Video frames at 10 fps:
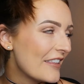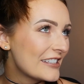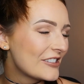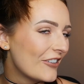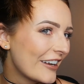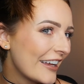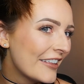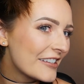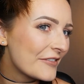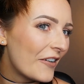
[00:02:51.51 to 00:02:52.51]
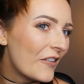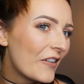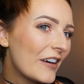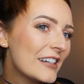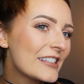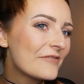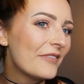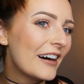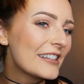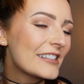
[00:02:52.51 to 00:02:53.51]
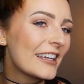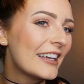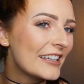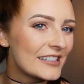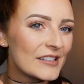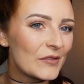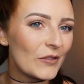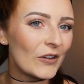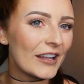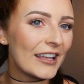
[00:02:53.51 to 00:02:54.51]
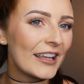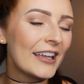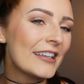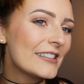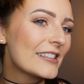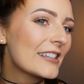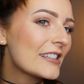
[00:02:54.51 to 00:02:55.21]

Sorry, that's a bit awkward, but it is what it is.